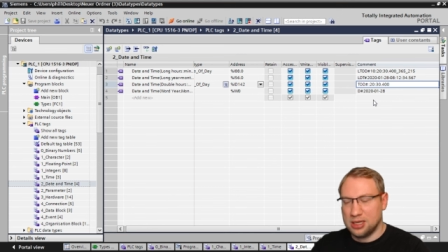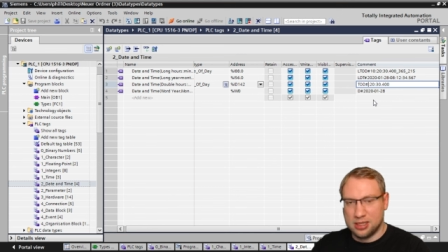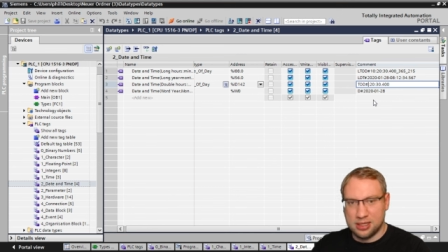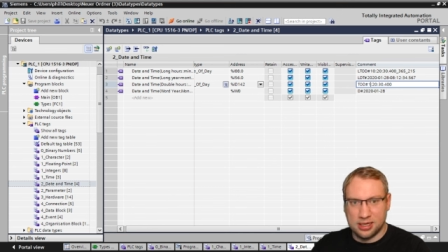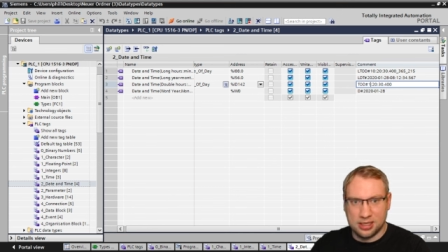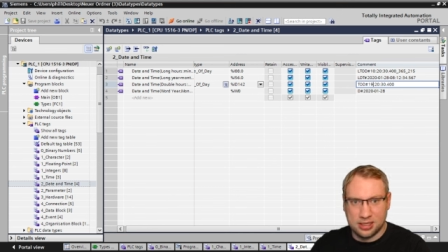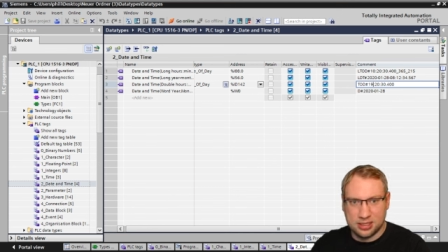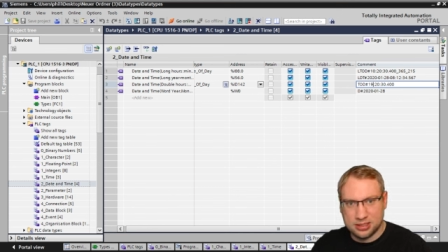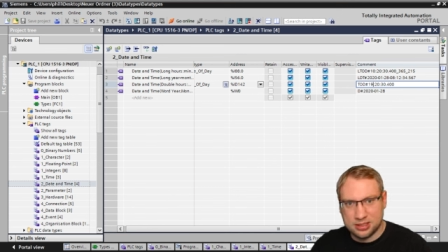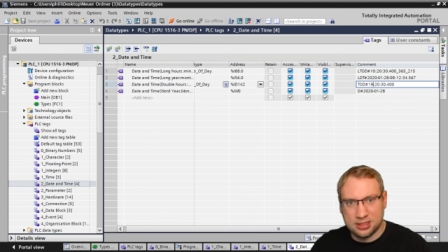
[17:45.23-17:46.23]
That
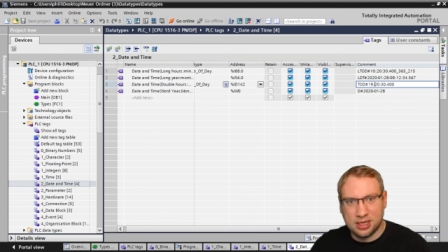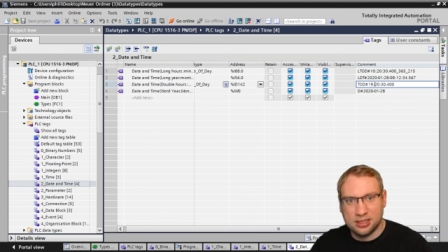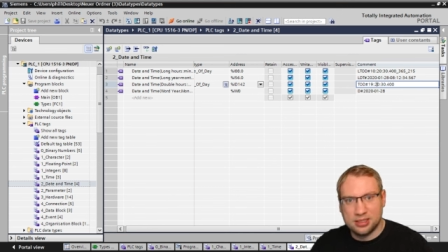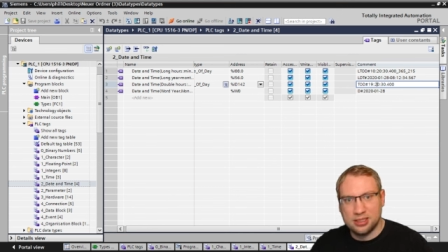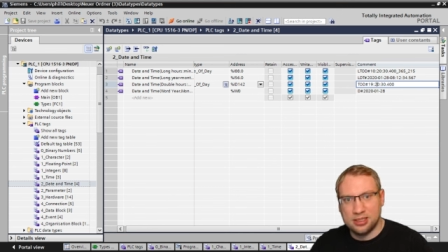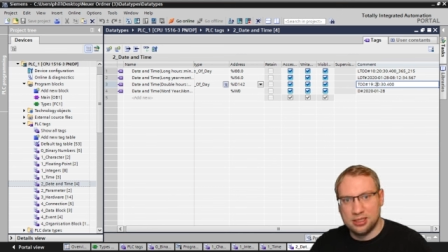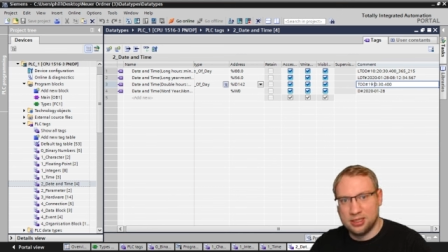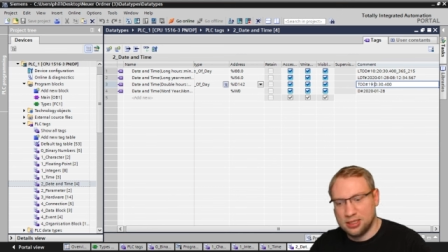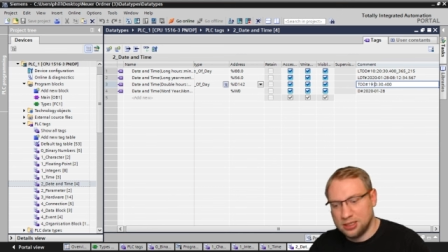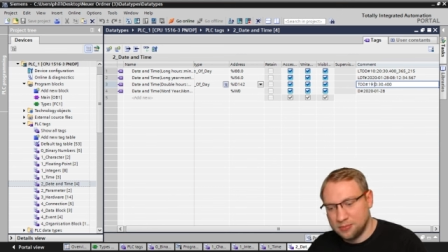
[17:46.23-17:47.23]
is
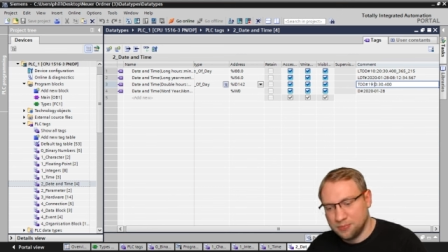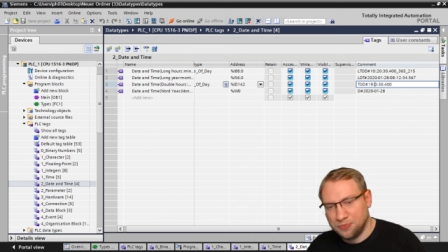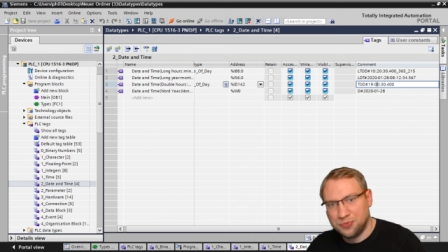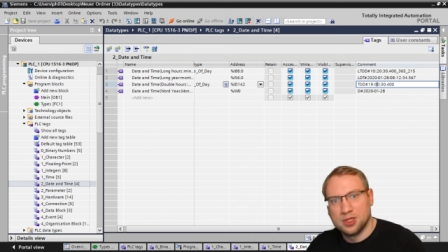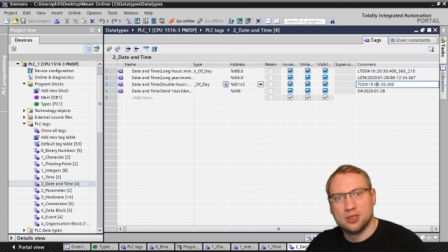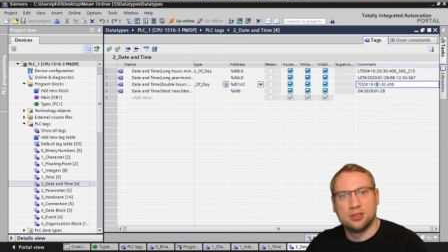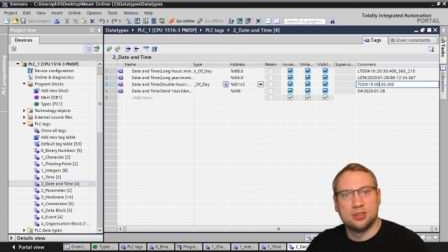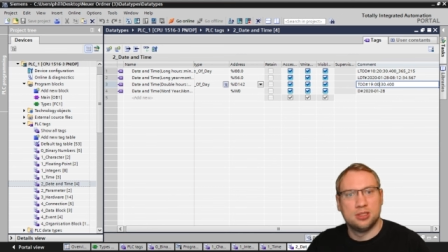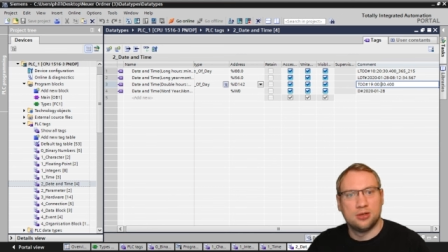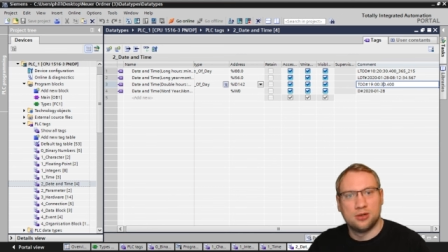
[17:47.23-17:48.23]
nineteen
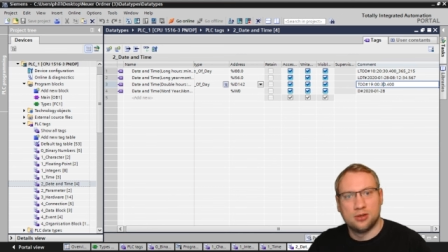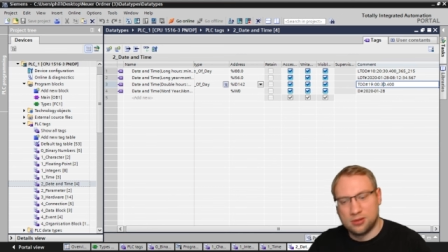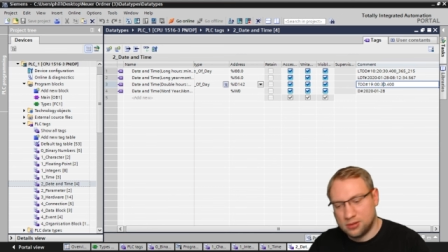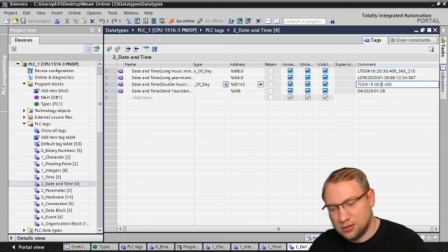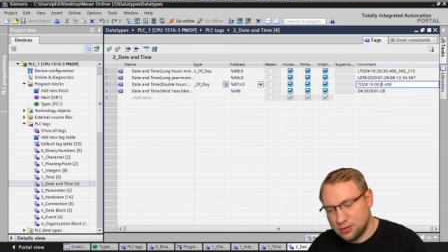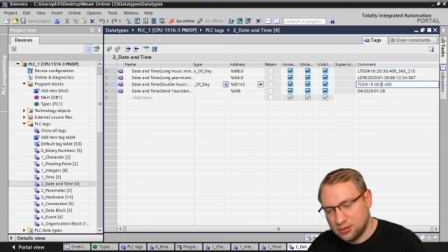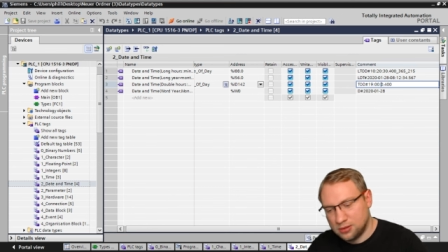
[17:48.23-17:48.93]
zero